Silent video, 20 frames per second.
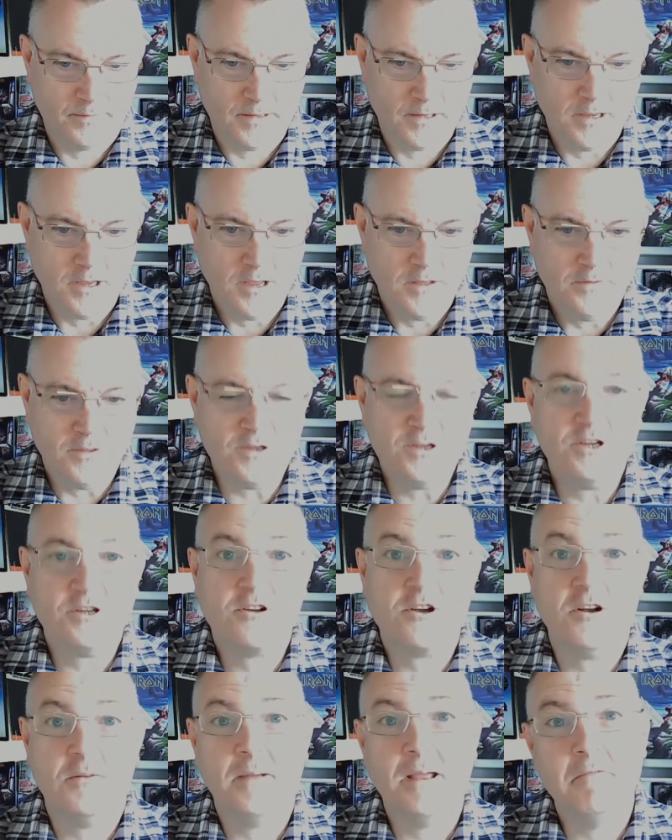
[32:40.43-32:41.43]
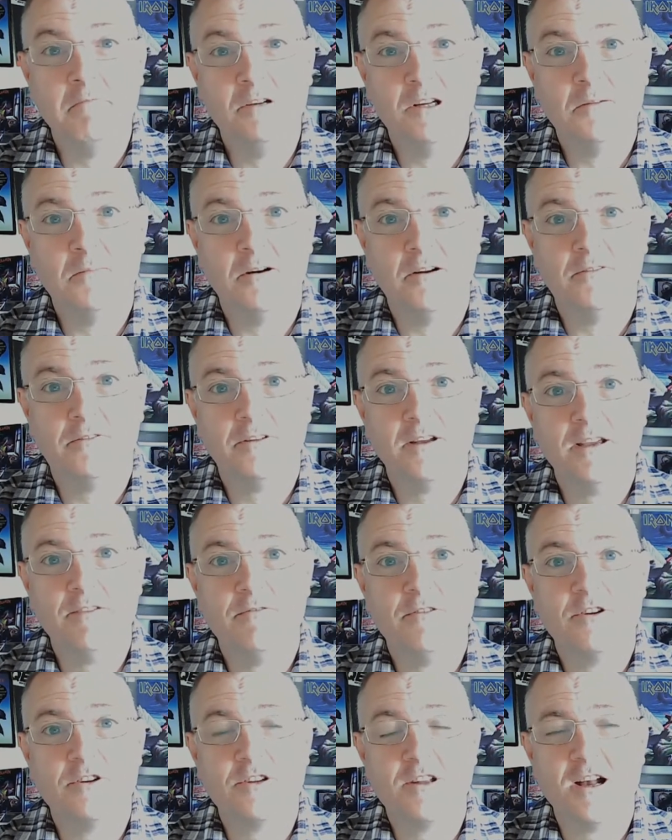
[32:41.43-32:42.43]
This has got to be one of my favourite
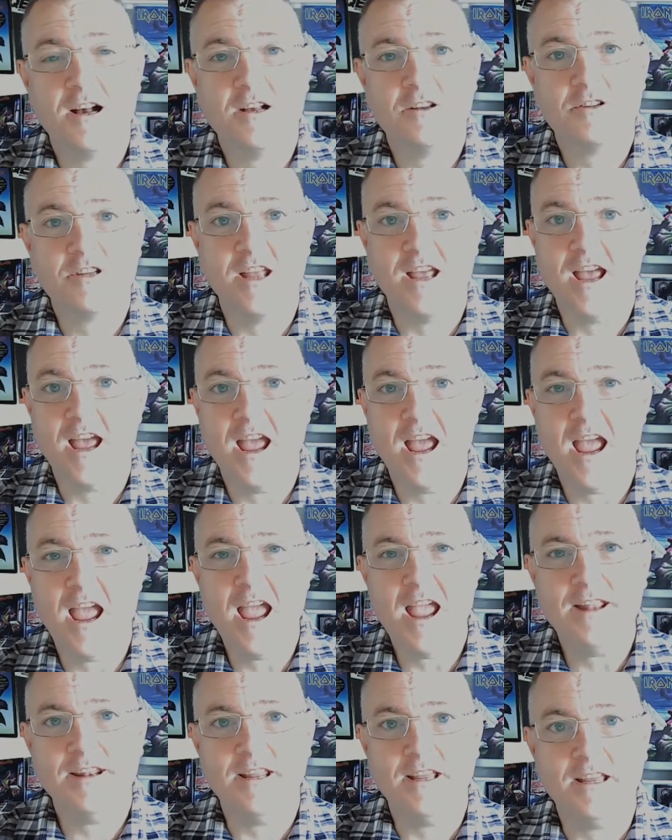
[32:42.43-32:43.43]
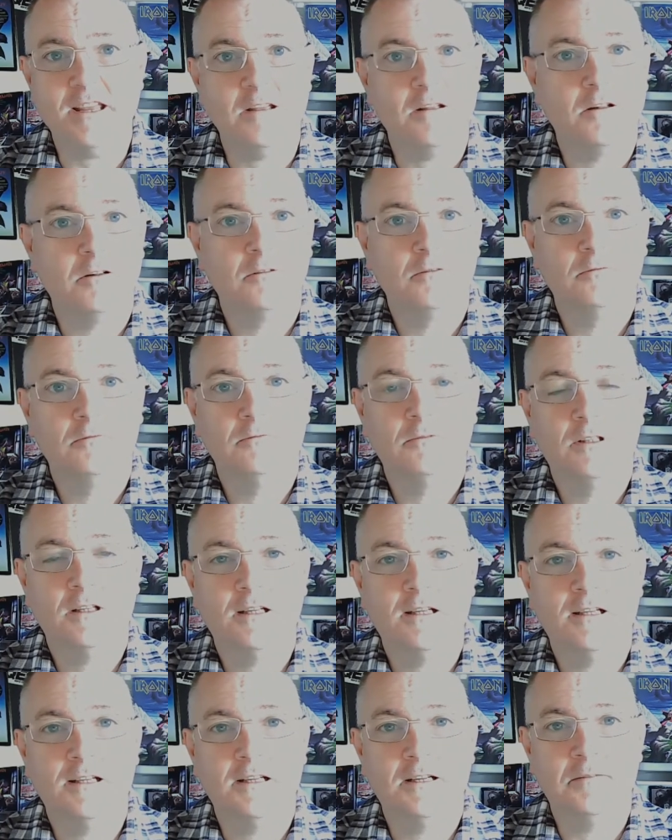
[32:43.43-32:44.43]
starts to any
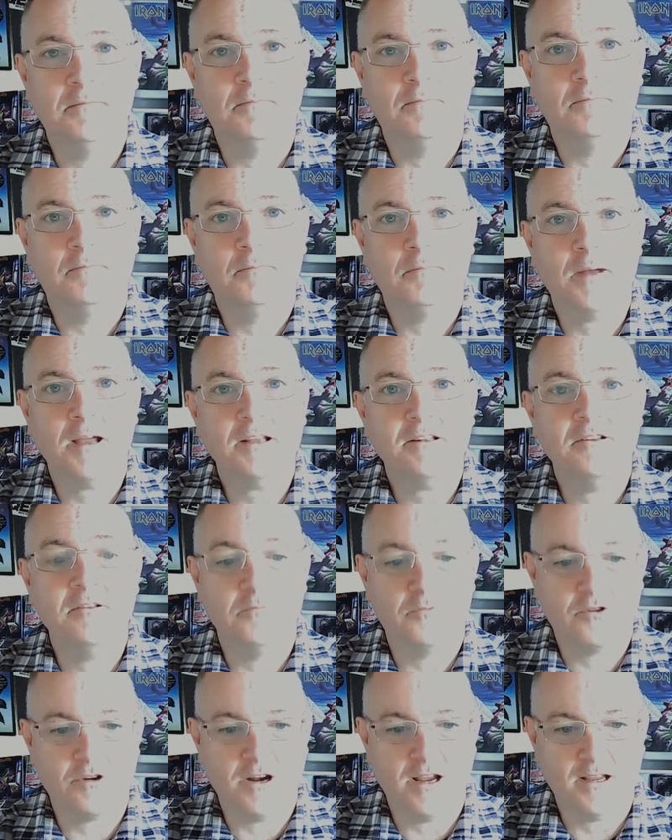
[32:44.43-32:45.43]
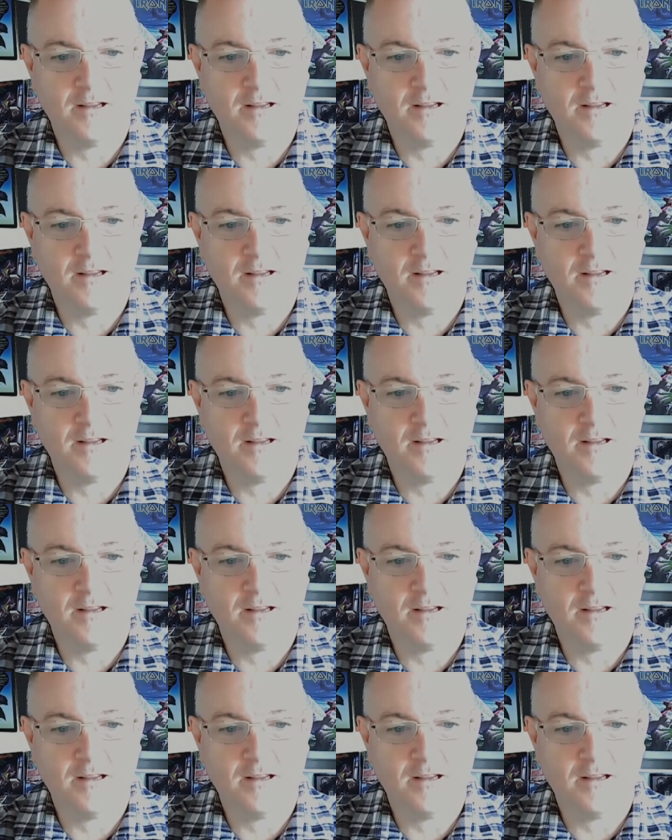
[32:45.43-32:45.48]
Magnum track.